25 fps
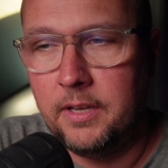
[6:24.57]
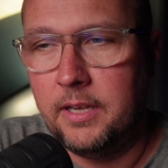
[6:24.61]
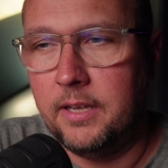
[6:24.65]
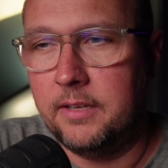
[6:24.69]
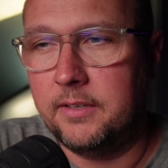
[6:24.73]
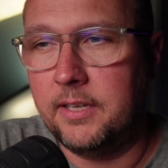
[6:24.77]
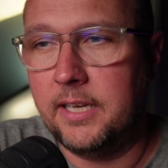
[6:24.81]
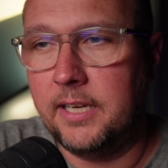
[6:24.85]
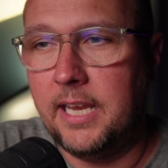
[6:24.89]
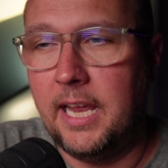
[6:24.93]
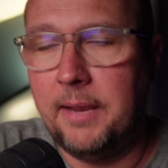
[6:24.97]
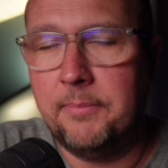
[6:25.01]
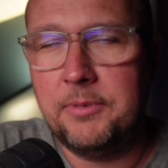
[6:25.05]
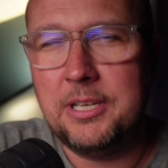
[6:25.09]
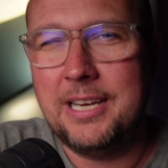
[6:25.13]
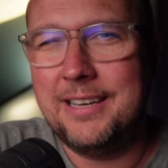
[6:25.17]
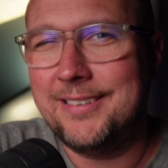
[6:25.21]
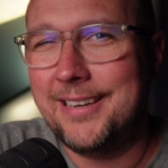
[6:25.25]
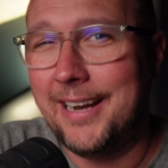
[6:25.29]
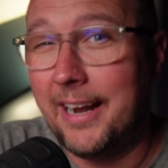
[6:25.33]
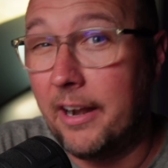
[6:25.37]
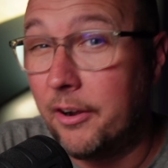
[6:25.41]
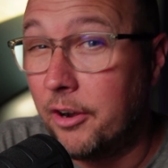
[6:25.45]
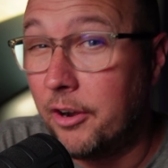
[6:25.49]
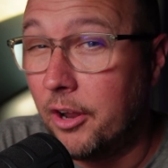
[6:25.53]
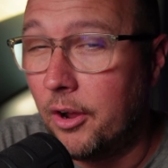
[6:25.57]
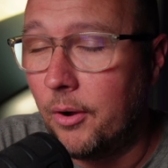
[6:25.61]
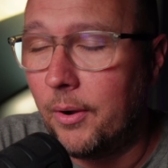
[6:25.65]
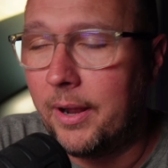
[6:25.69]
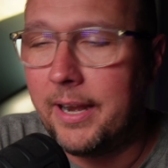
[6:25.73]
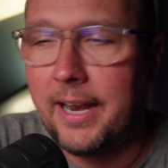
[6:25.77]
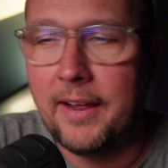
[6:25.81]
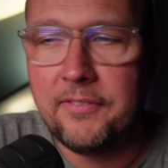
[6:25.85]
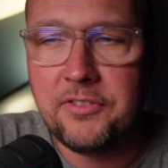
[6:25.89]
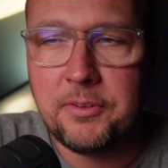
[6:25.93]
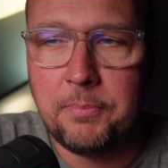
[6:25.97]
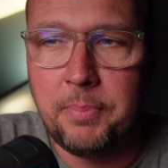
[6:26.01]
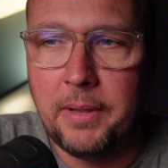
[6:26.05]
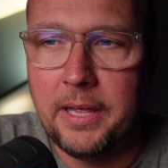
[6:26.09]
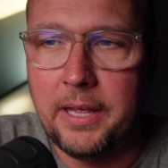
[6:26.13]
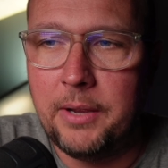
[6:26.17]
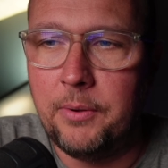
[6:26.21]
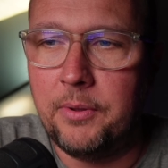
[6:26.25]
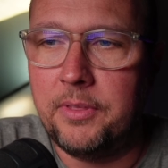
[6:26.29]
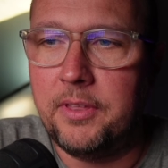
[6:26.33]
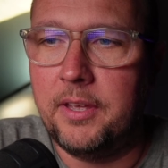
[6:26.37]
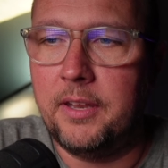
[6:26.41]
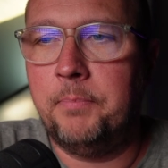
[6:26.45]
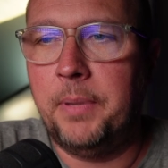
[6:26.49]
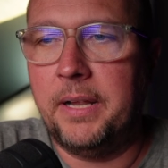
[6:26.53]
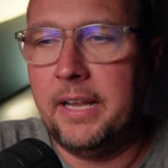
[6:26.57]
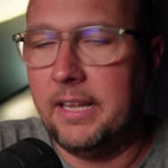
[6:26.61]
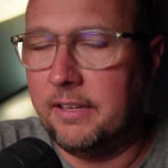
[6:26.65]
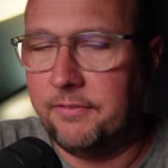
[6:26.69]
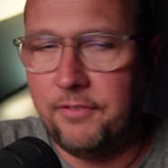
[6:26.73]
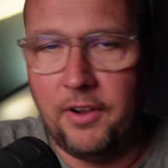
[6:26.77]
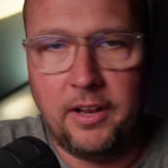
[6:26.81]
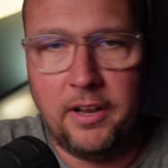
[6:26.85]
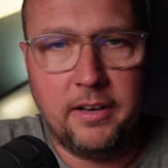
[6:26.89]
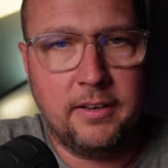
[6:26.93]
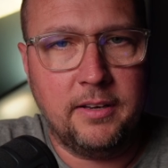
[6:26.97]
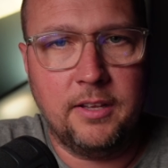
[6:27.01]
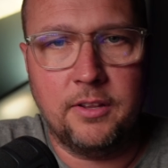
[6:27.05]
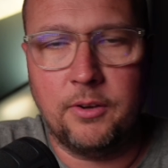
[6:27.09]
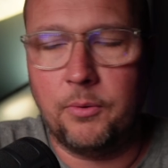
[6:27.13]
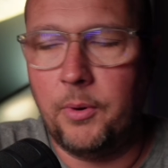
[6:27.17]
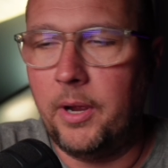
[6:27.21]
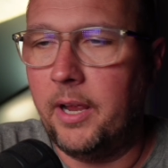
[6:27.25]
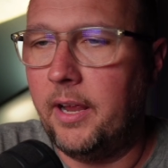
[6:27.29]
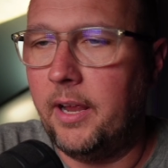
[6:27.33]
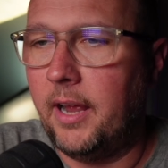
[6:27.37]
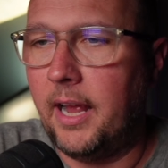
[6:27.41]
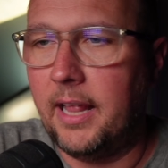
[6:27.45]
Is it game changing? I don't know. I'd have to play with it, but it's fun either way.